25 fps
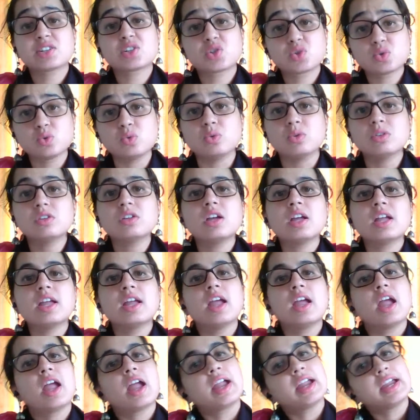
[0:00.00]
suit
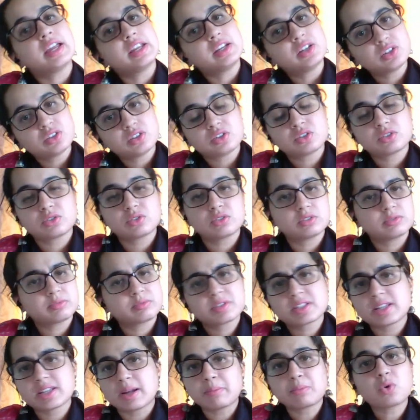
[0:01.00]
in
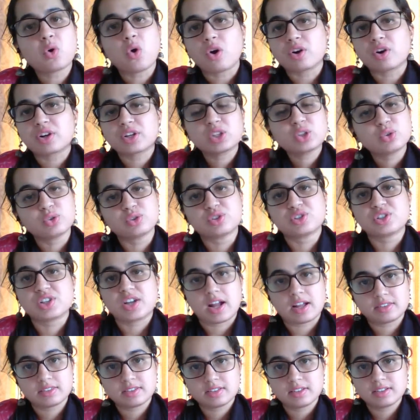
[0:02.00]
some court in
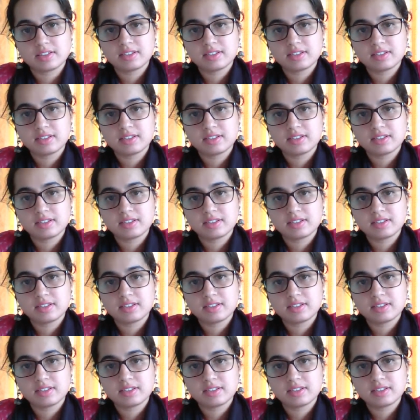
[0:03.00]
Gujarat,